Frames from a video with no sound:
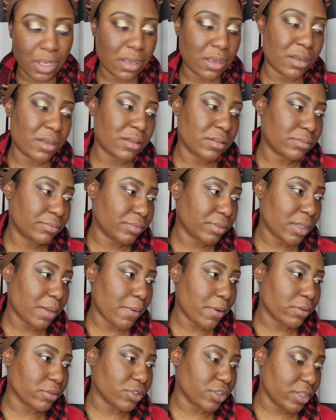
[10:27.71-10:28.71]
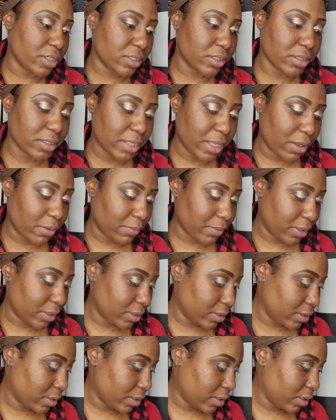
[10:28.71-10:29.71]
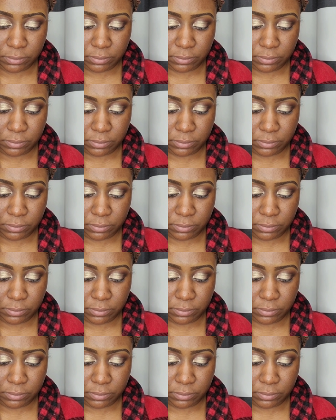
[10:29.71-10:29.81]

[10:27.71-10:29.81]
Ugh, come on, Jesus, help me.